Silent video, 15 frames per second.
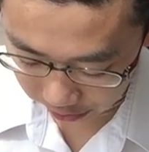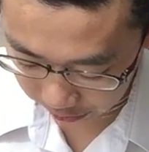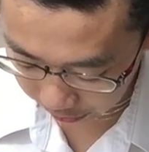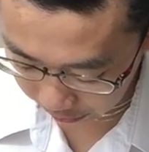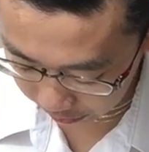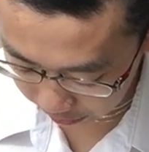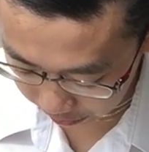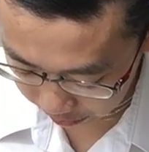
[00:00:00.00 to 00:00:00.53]
Okay,
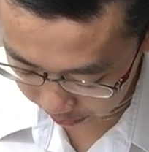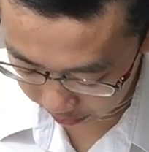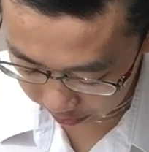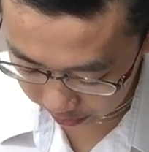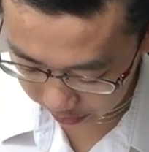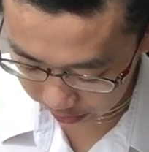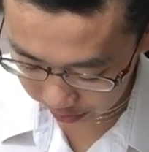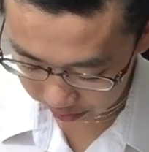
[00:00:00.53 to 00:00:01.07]

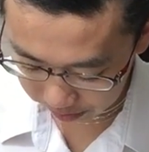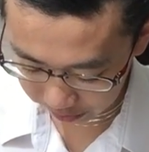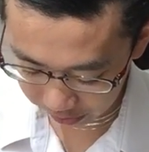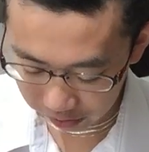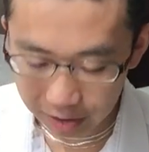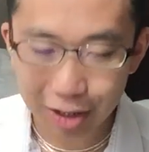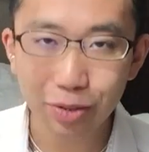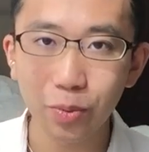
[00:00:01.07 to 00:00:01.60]
but
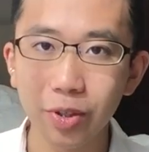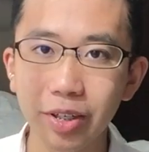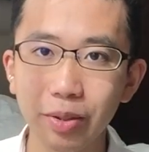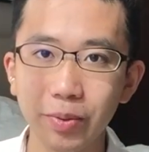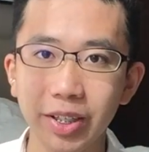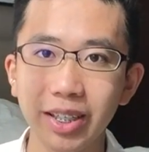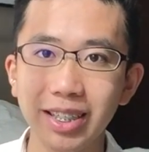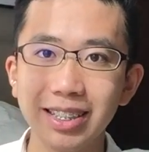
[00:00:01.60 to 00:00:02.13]
I was just
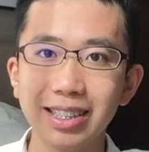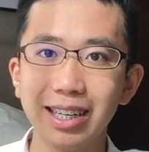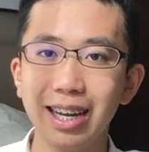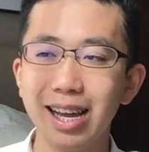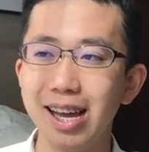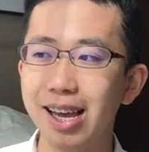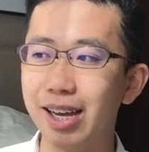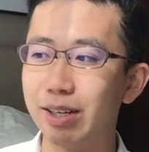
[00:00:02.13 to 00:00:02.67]
working with this,
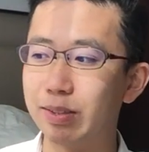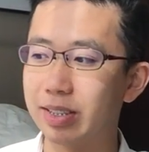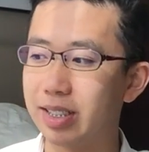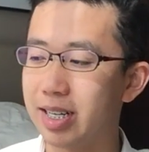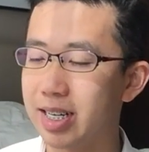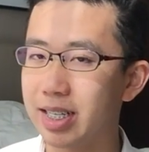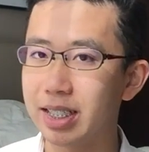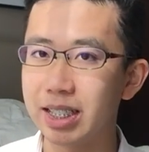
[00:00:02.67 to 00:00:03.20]
and it was
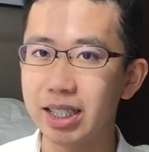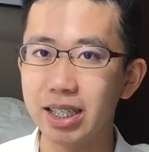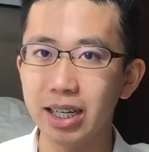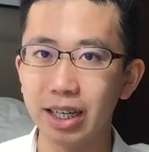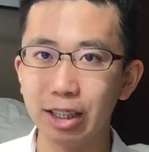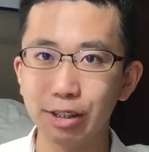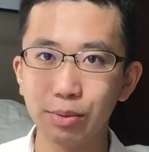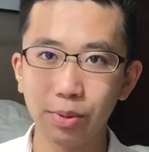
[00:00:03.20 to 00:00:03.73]
nice,
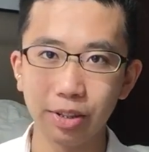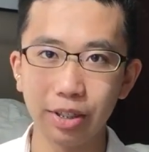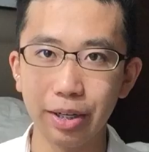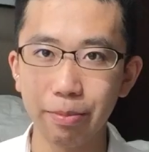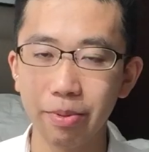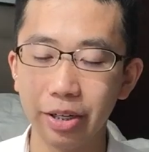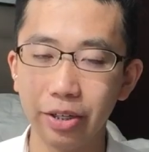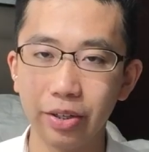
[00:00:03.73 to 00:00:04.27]
and I just wanted
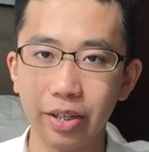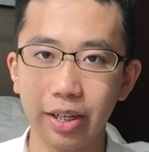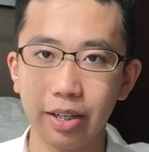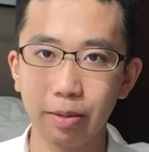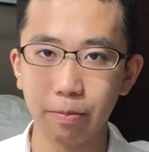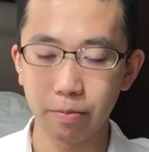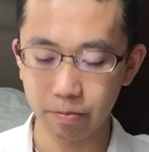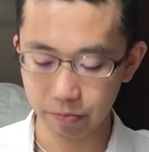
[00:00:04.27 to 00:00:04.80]
to update you on
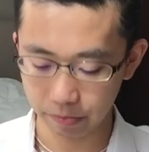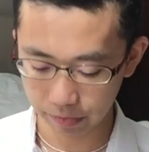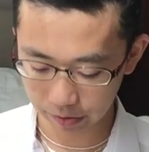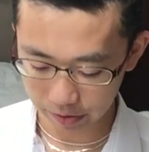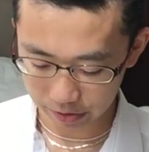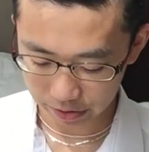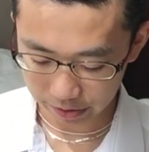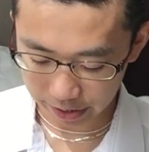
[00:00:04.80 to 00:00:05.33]
that.
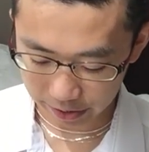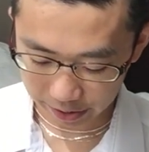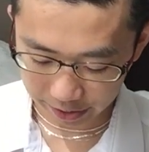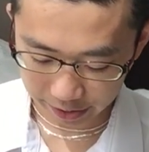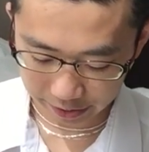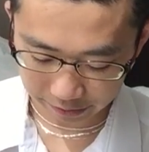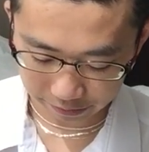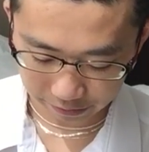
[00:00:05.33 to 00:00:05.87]
So now that
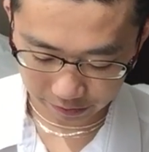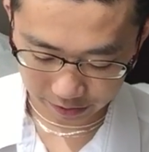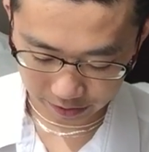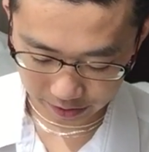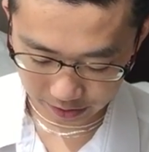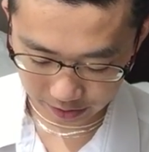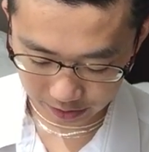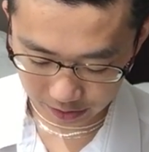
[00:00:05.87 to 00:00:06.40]
I have
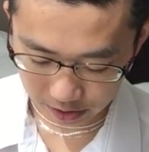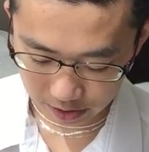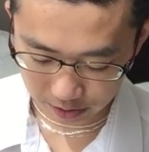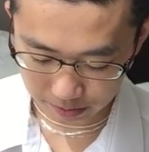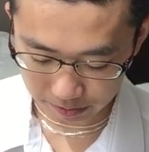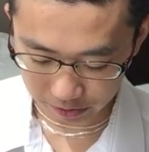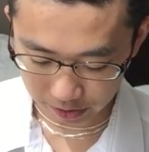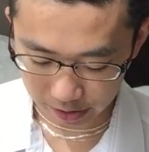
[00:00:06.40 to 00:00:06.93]

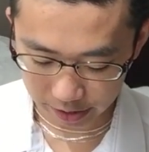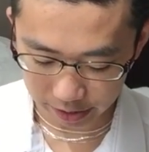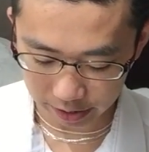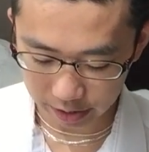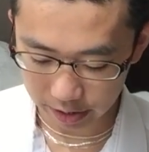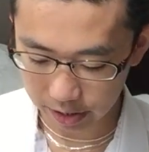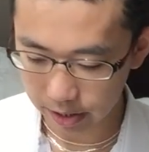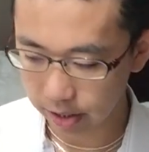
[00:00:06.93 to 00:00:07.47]
talked about
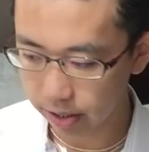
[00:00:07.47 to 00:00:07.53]
that,